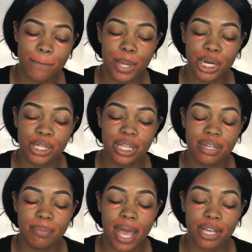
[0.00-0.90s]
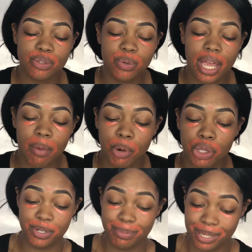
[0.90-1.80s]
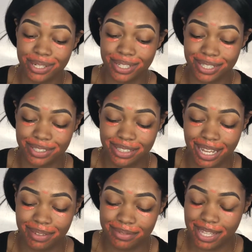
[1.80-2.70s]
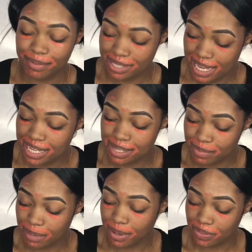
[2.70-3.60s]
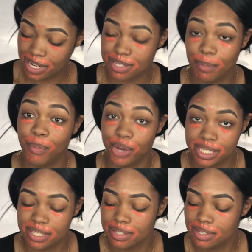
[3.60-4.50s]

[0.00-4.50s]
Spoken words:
Better than my actual camera. Beauty blender. I was saying something about that at some point.